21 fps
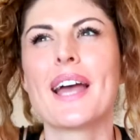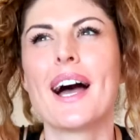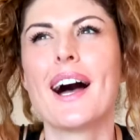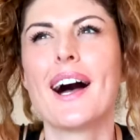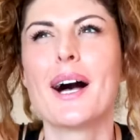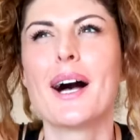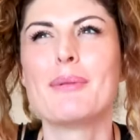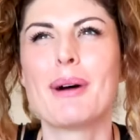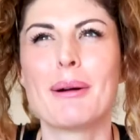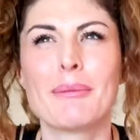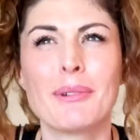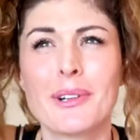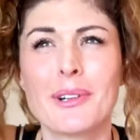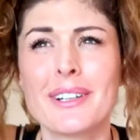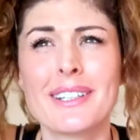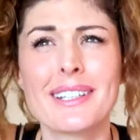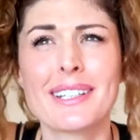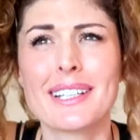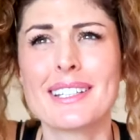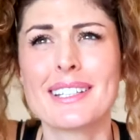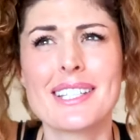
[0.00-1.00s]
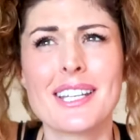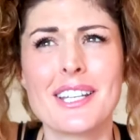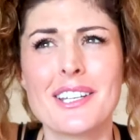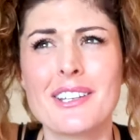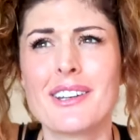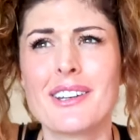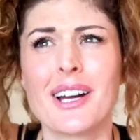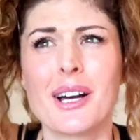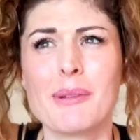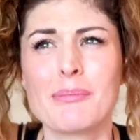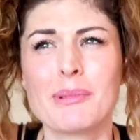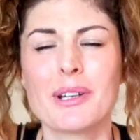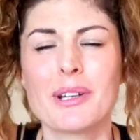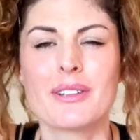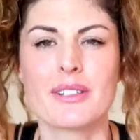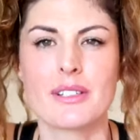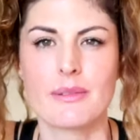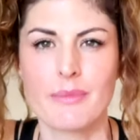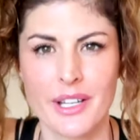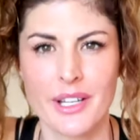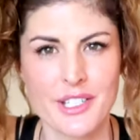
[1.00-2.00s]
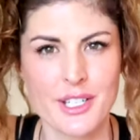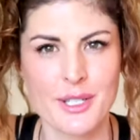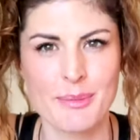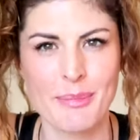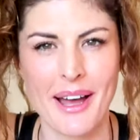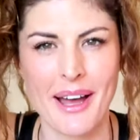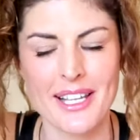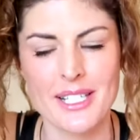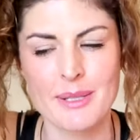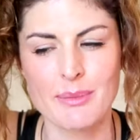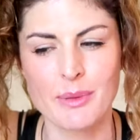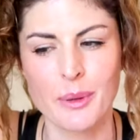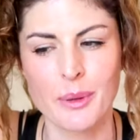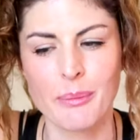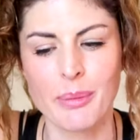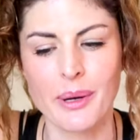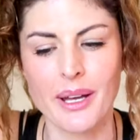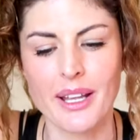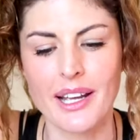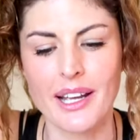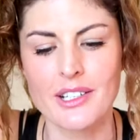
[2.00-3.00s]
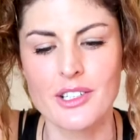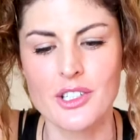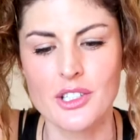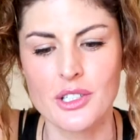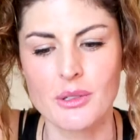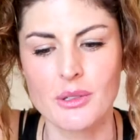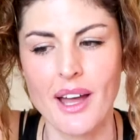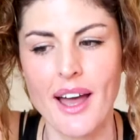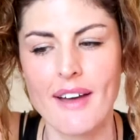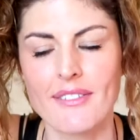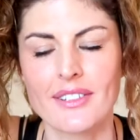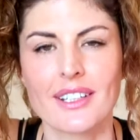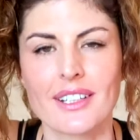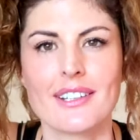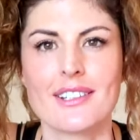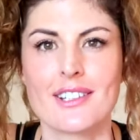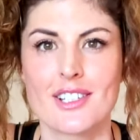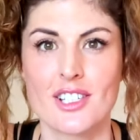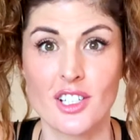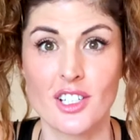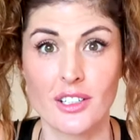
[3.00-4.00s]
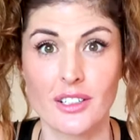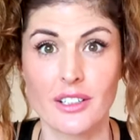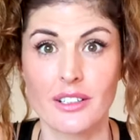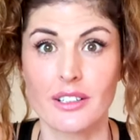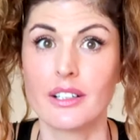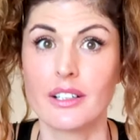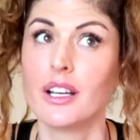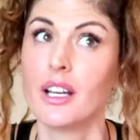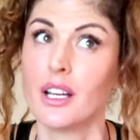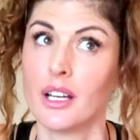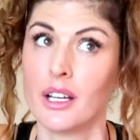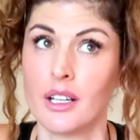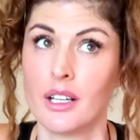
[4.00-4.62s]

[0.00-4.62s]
I'm going to continue to upload as much as possible, but I do have a concern.